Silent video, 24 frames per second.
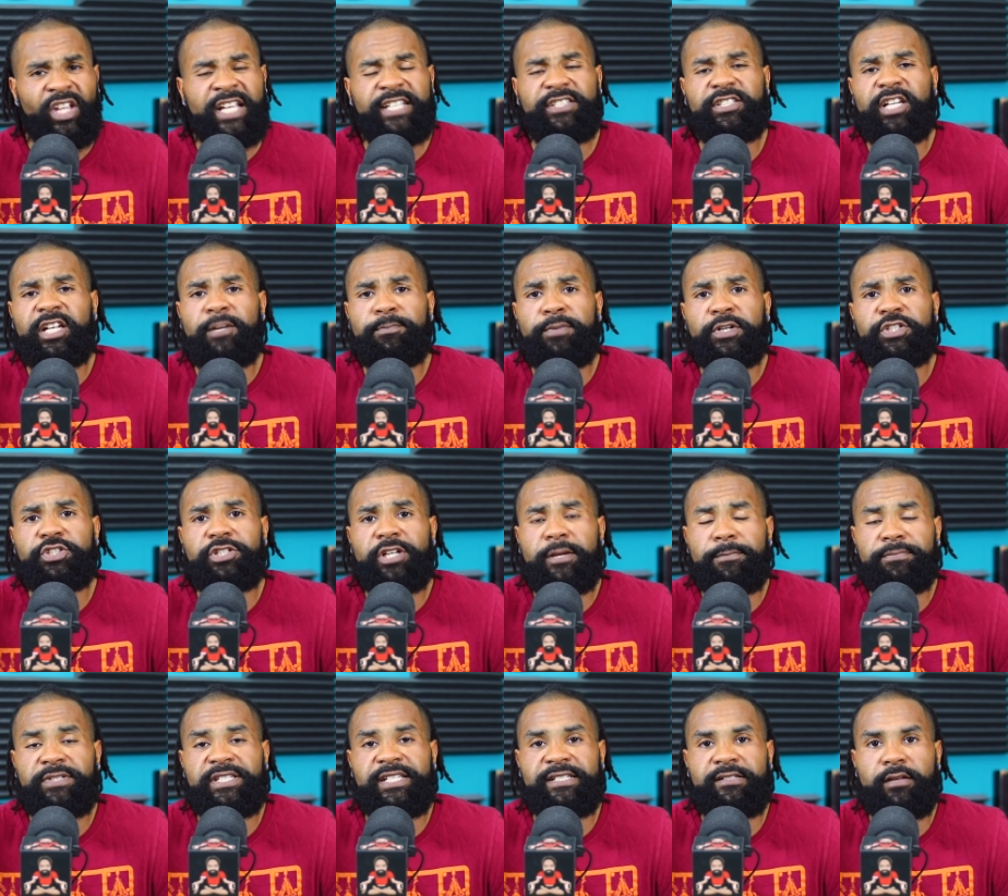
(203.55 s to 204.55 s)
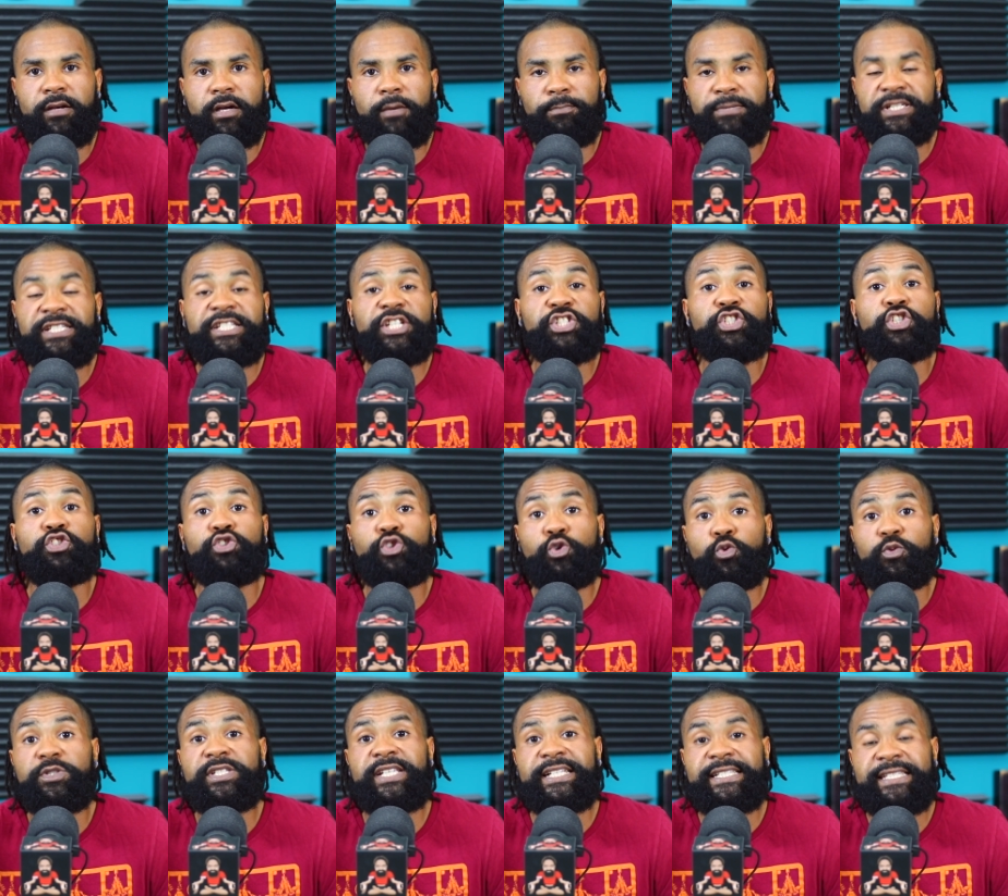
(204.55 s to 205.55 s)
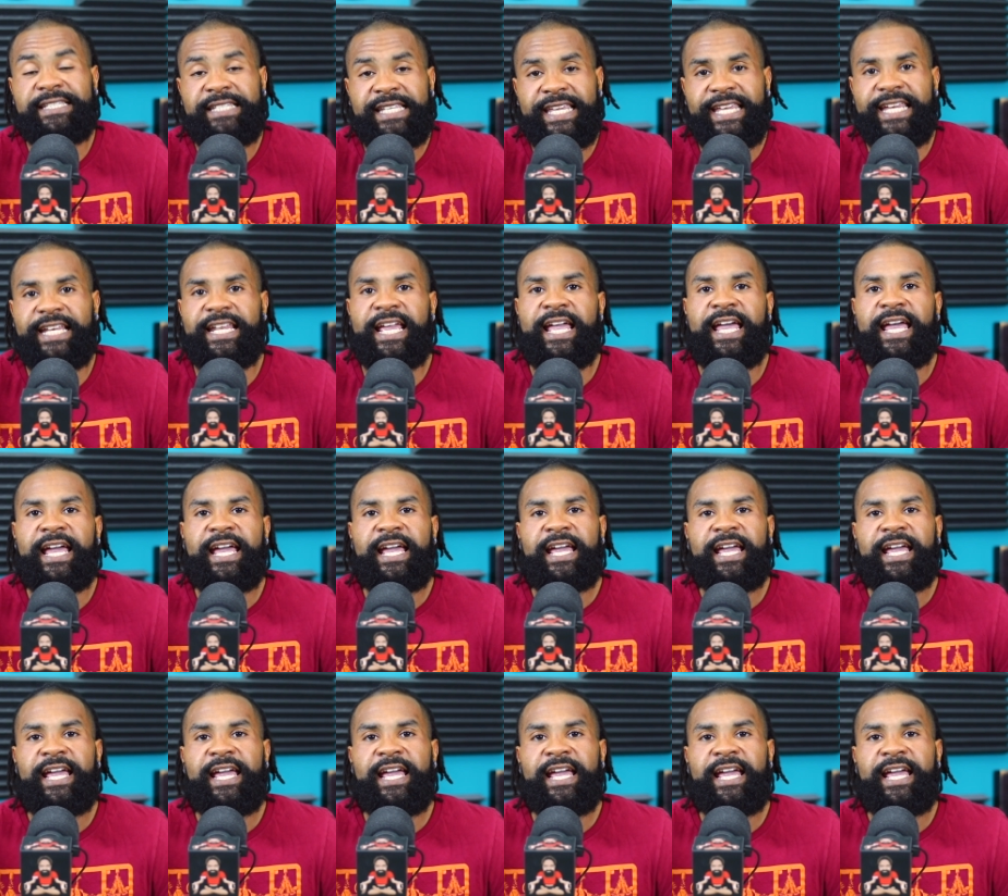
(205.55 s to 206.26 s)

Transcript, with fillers: He's going to put you in a position to succeed.